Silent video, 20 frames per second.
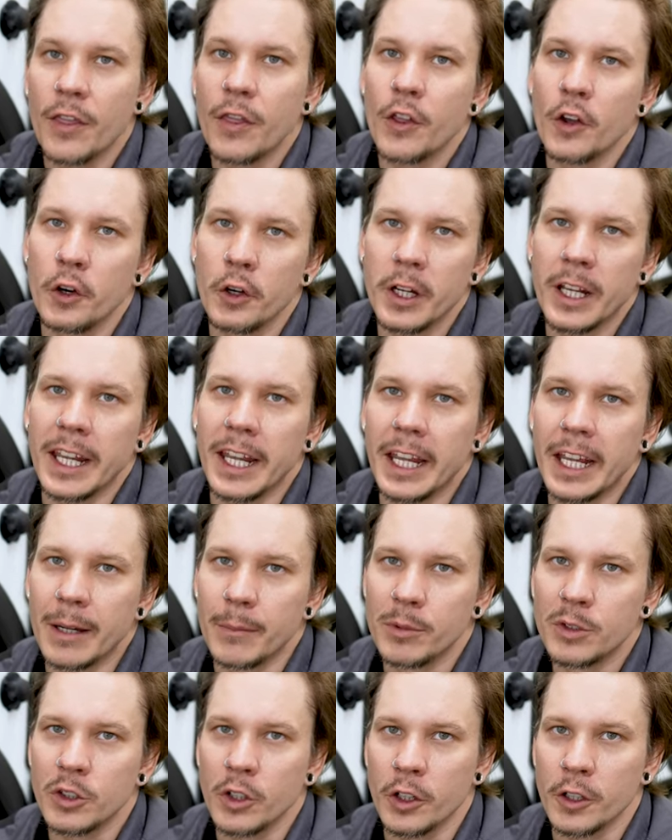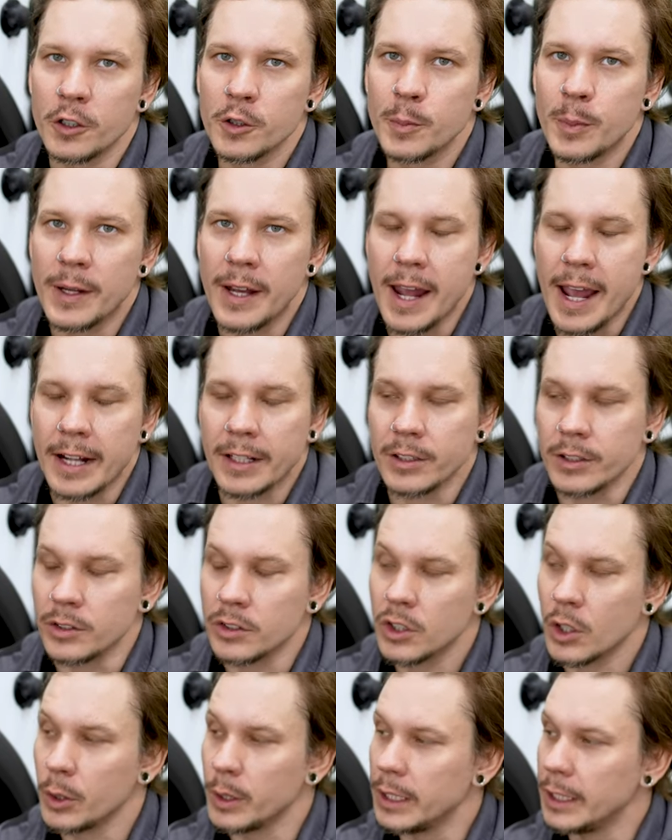30 amp surge protector.
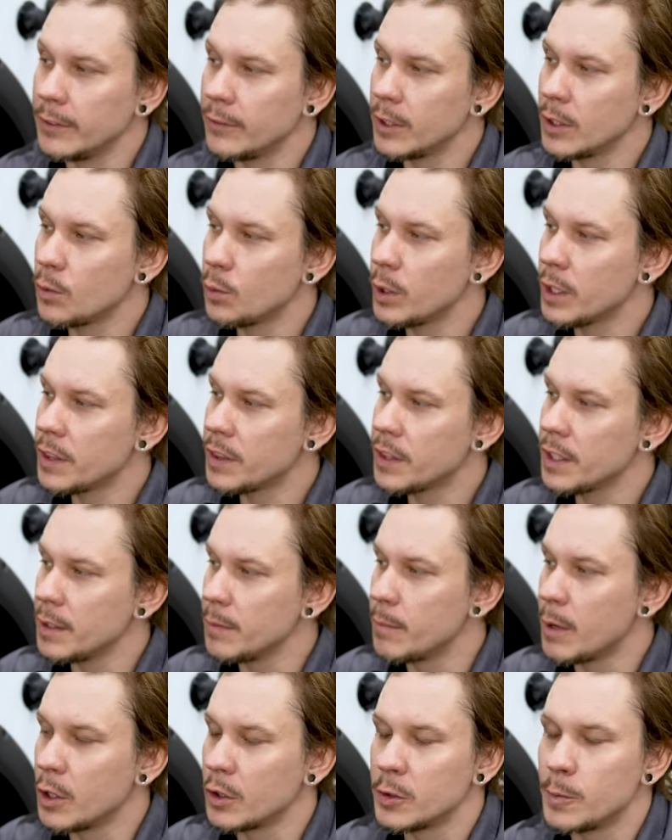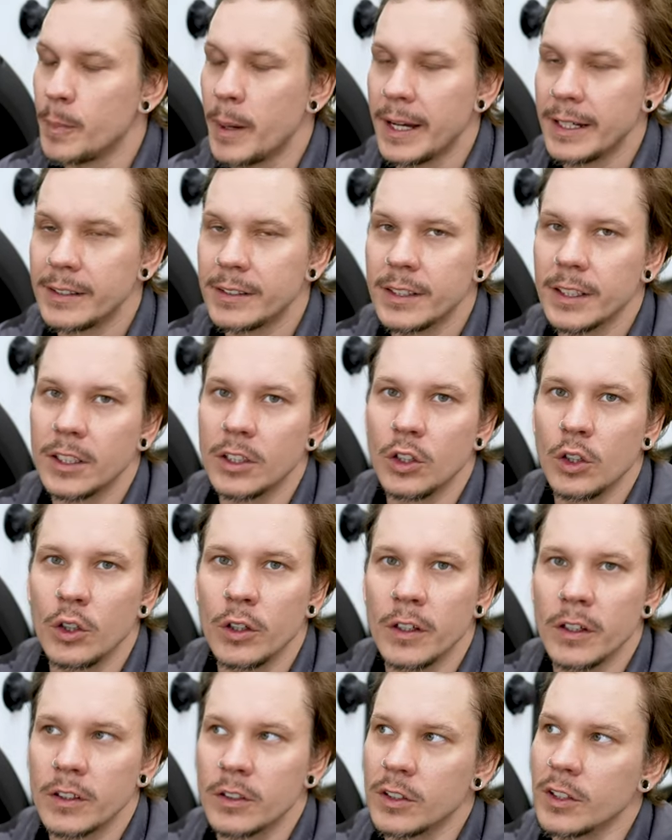So even with the most basic
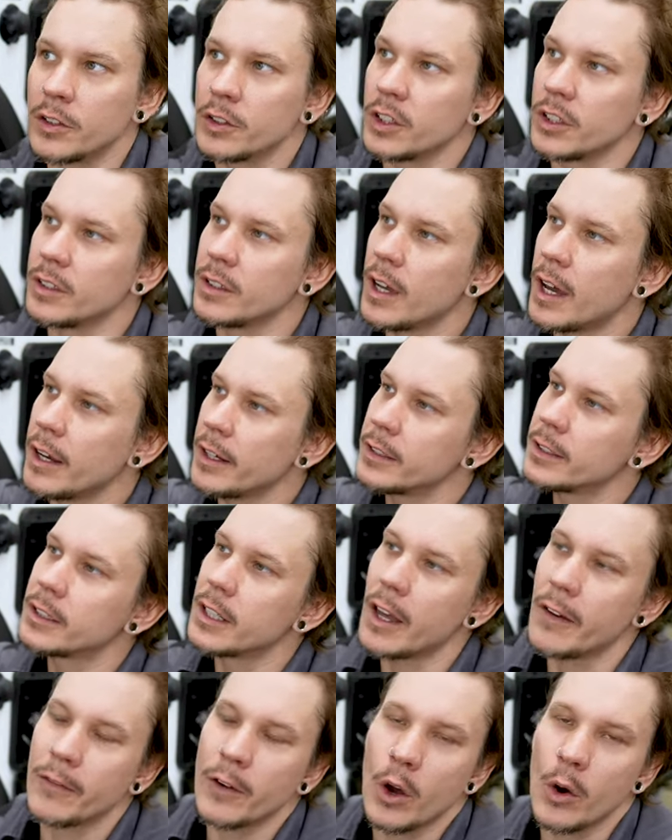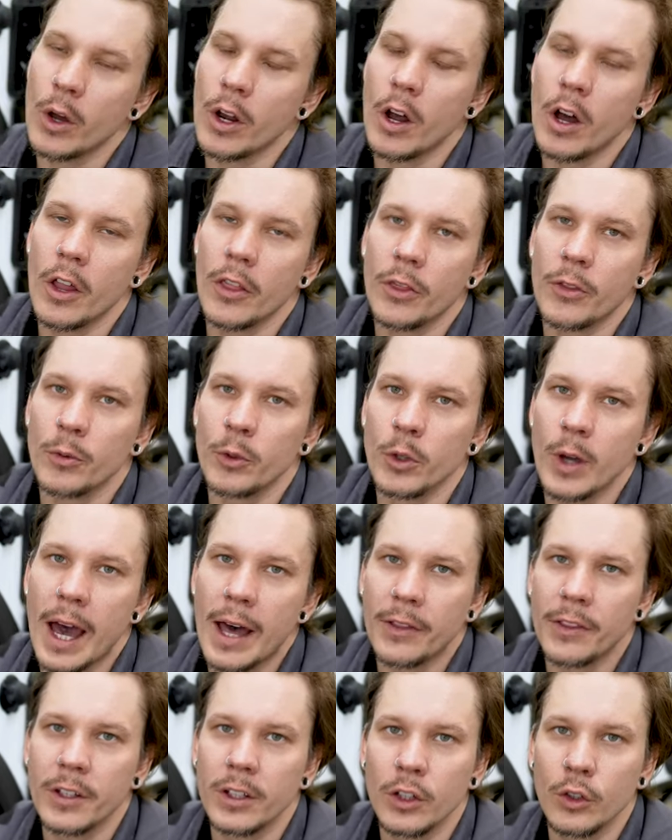units, there's a ton of stuff going on
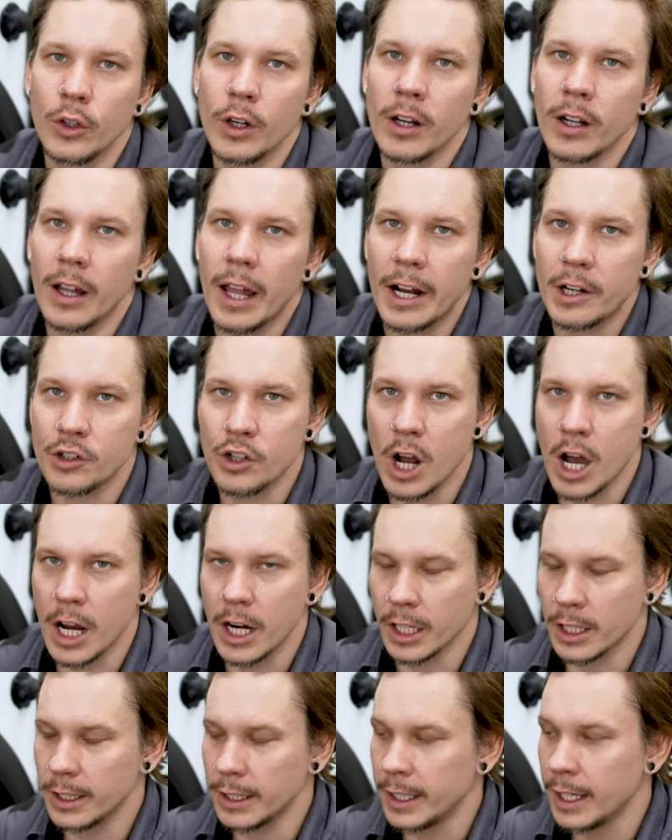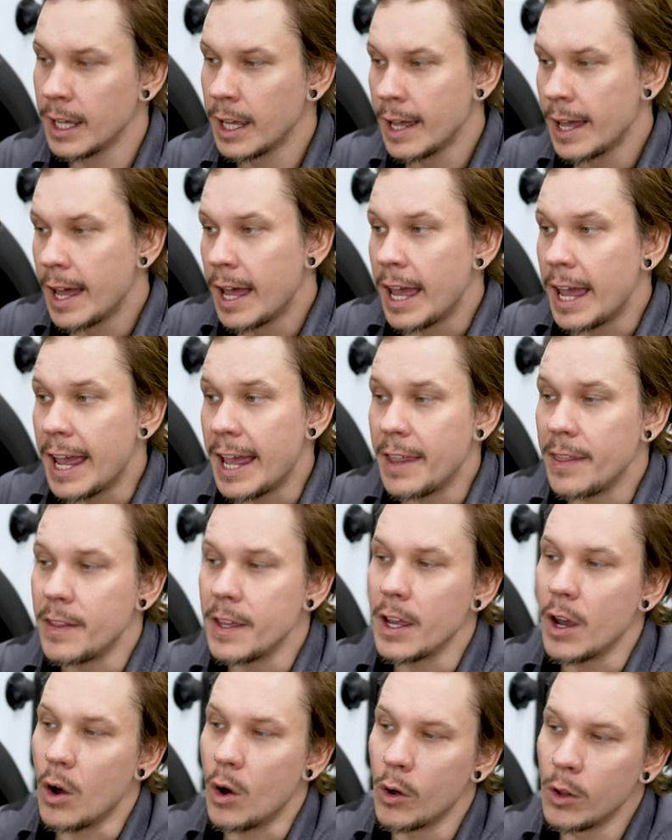throughout the unit electronically. And
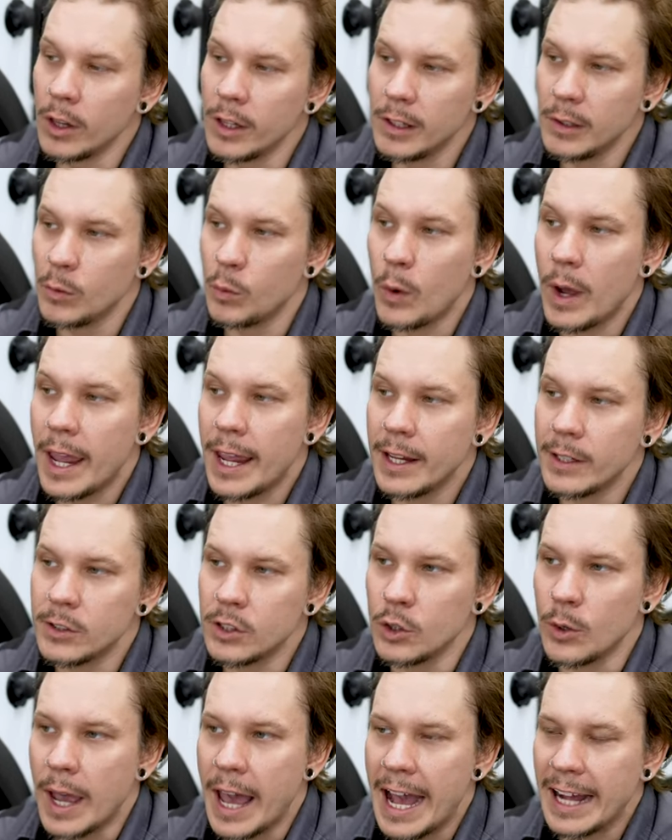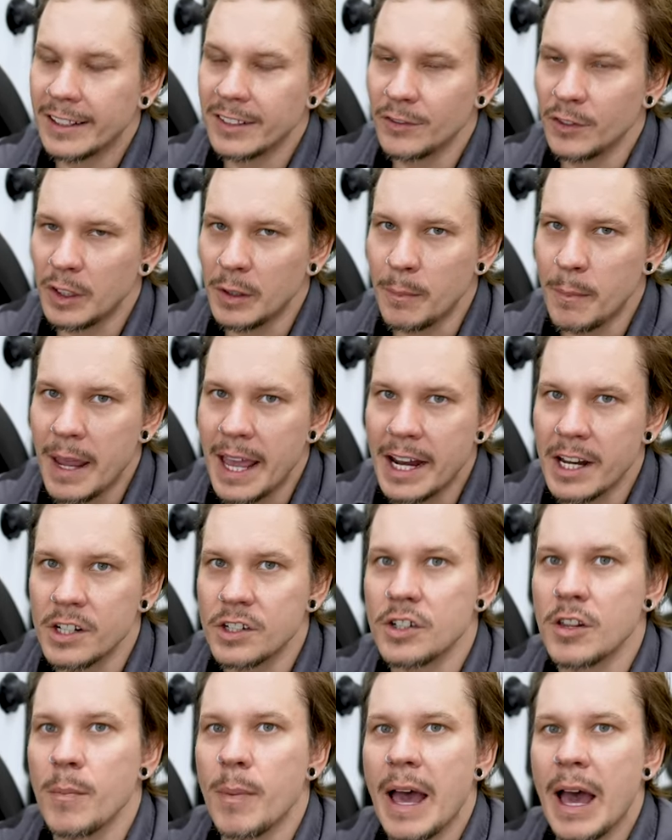the only way to actively
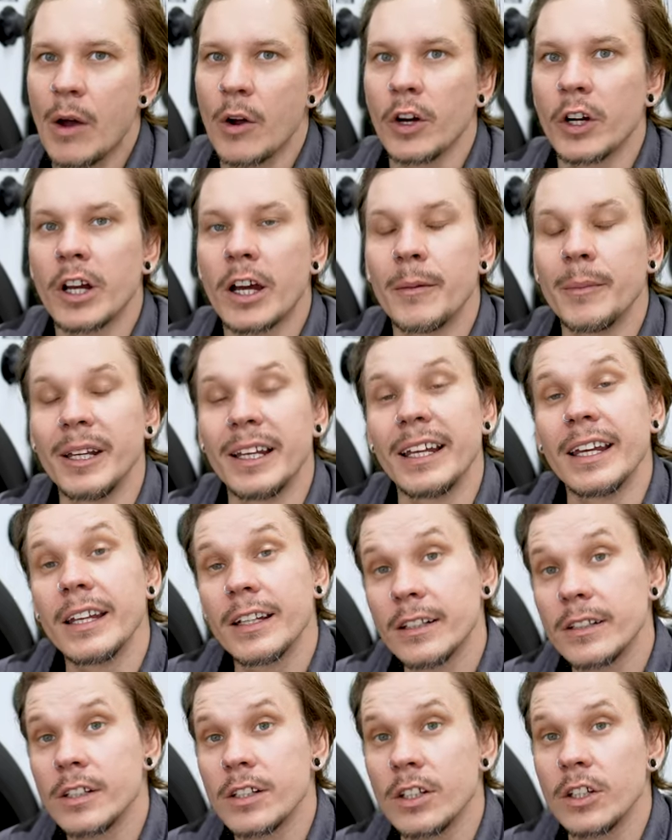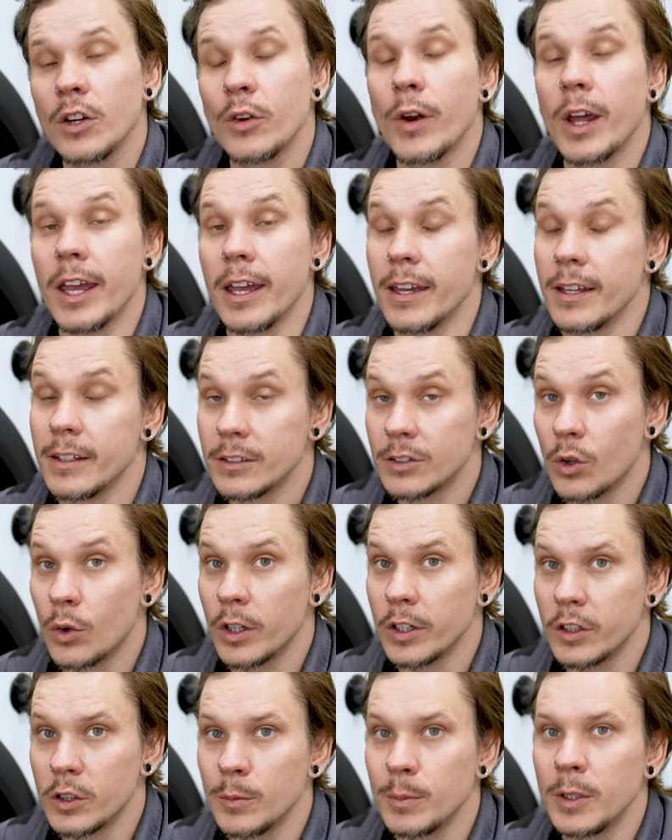manage the power coming into the unit is
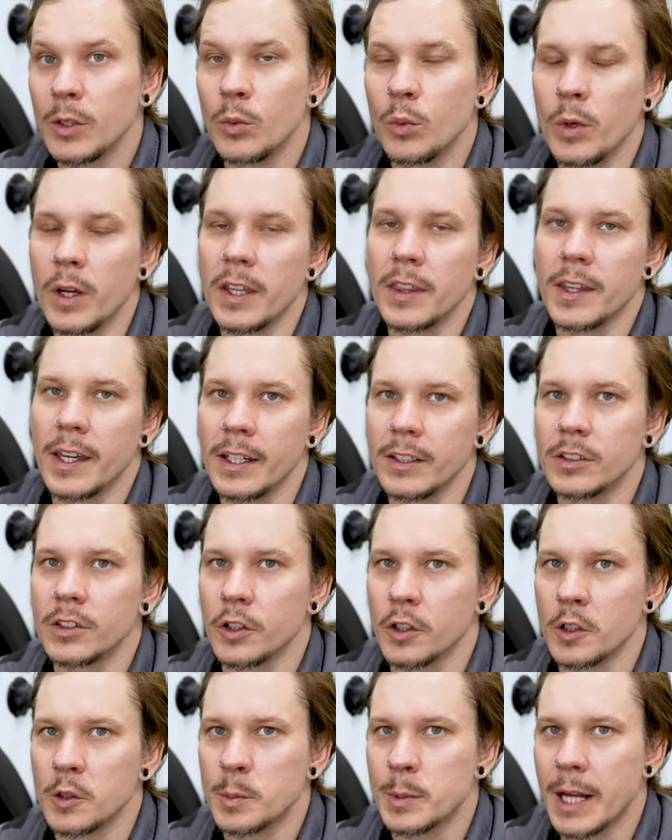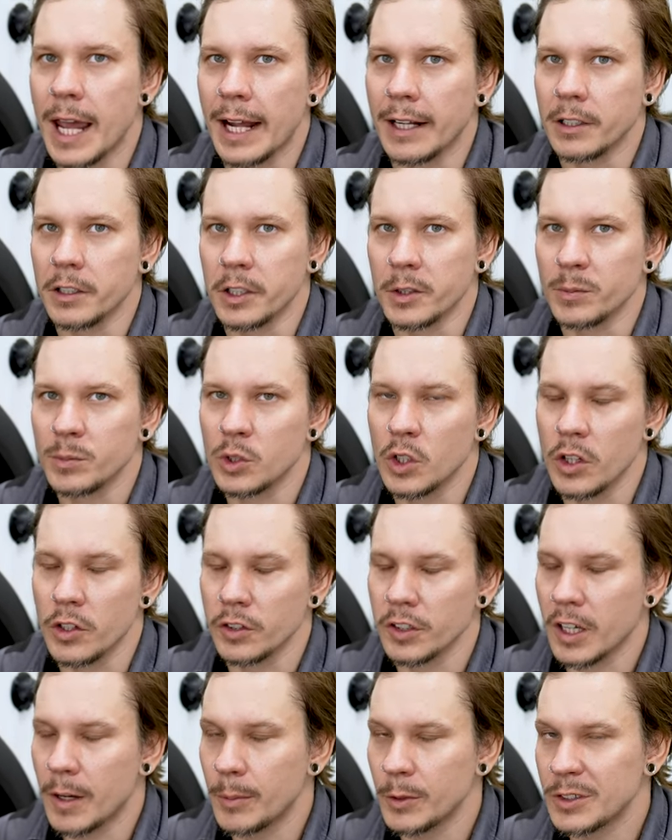going to be with a surge protector. So
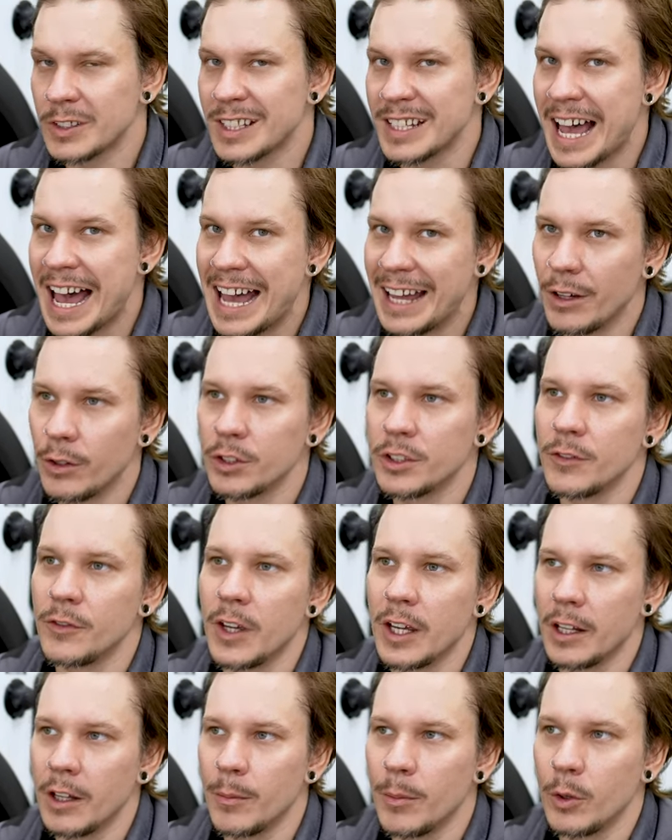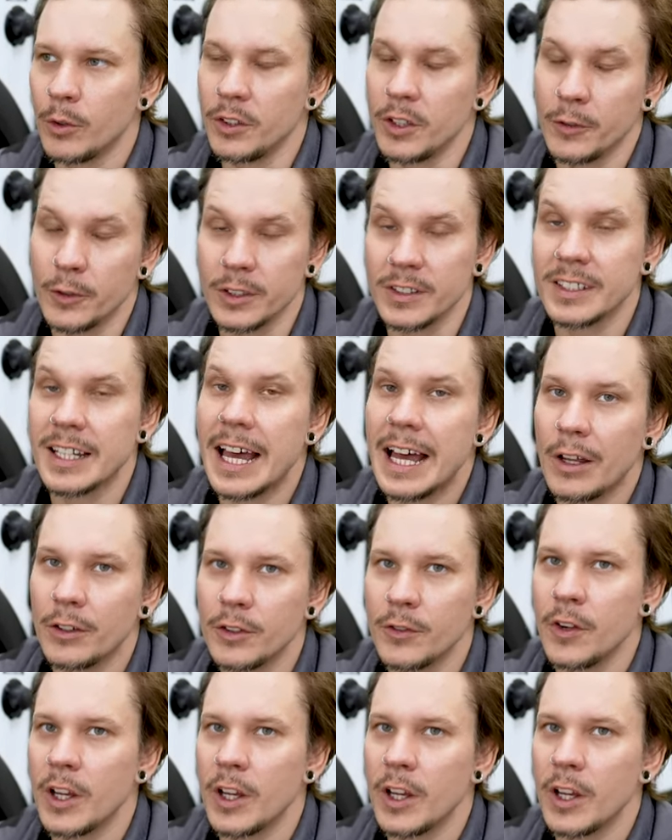there's a couple styles available, different styles